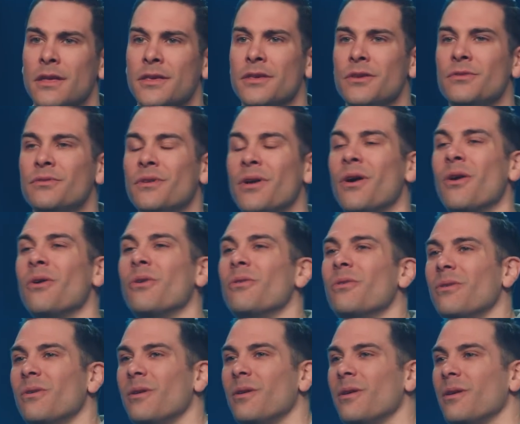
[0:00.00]
You
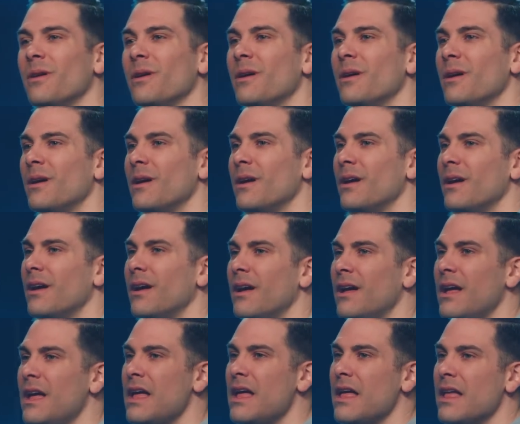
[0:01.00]
know
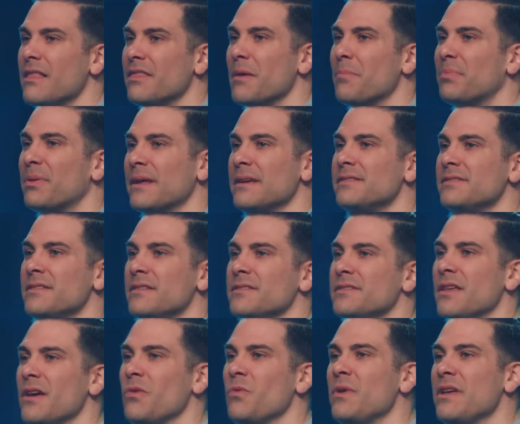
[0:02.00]
the
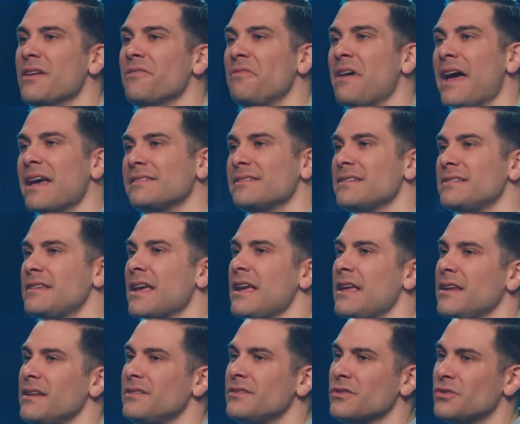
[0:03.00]
places that we have
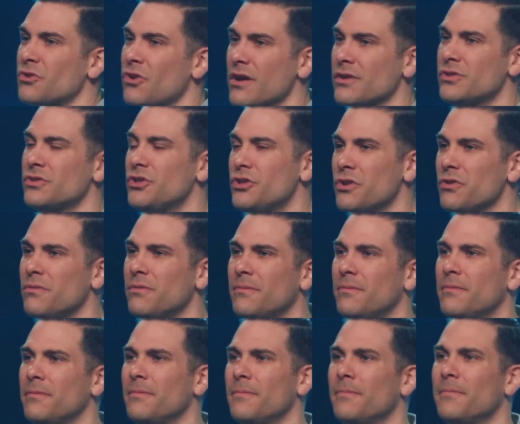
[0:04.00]
hesitated to trust you.
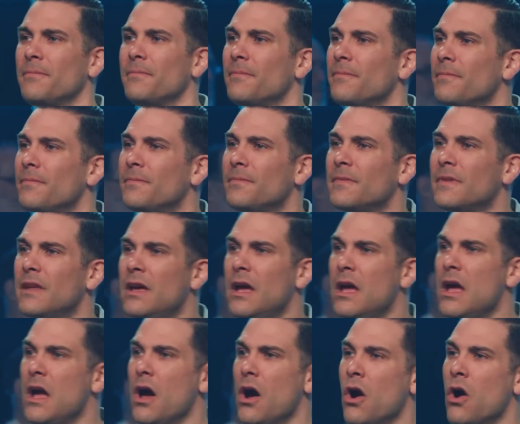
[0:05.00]

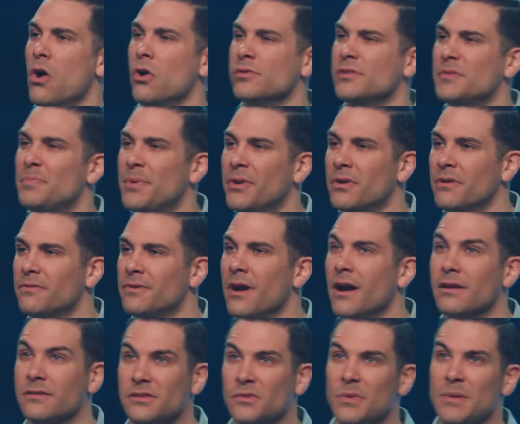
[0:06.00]
Oh, Spirit of
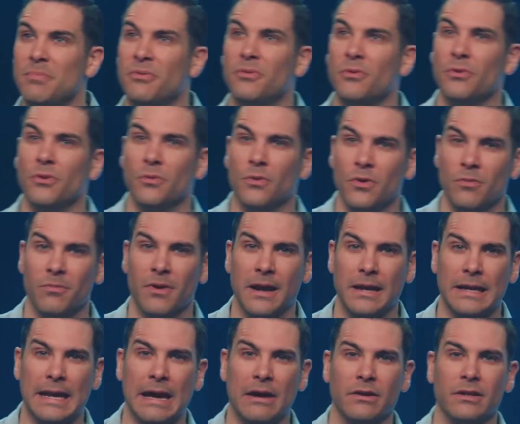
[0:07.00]
God, sweep through the room
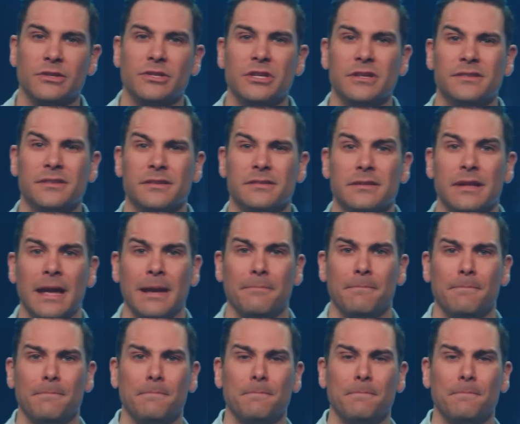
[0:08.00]
right now in Jesus' name.